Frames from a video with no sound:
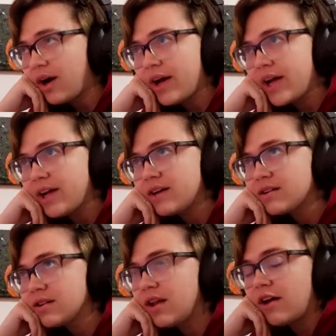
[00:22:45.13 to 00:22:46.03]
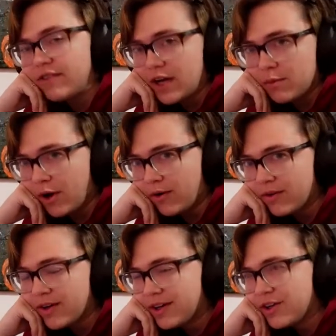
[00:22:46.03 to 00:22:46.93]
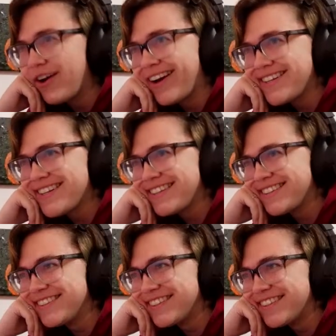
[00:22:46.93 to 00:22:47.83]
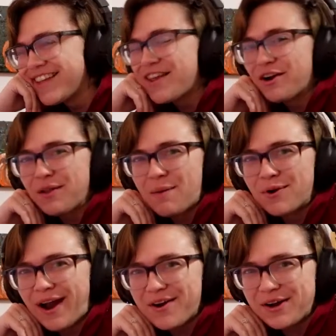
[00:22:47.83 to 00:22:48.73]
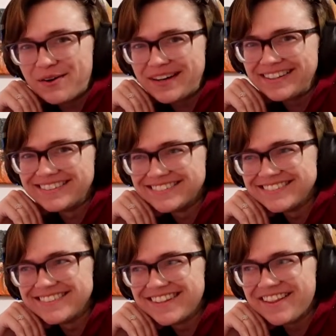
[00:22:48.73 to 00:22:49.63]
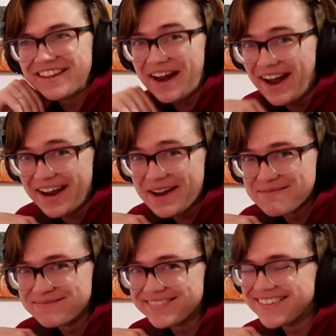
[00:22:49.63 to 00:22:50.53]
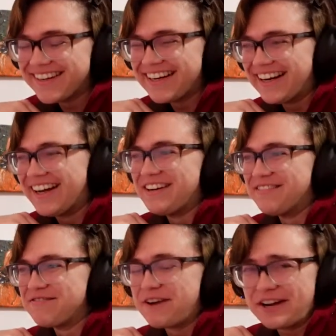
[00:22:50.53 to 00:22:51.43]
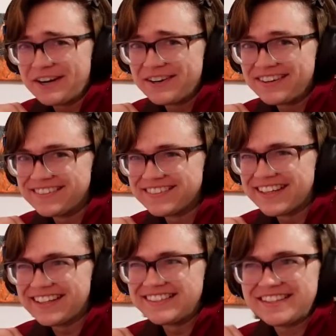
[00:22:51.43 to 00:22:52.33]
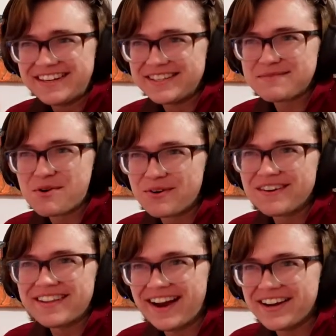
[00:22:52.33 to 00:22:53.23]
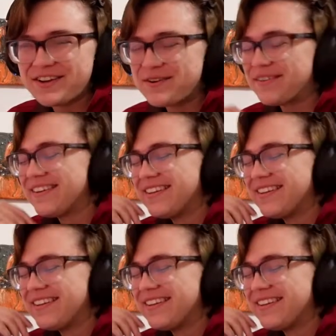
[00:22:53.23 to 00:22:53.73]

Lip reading: I love Nemo. Granted, they're a lot more outgoing than I am, and funnier and tease more than I do.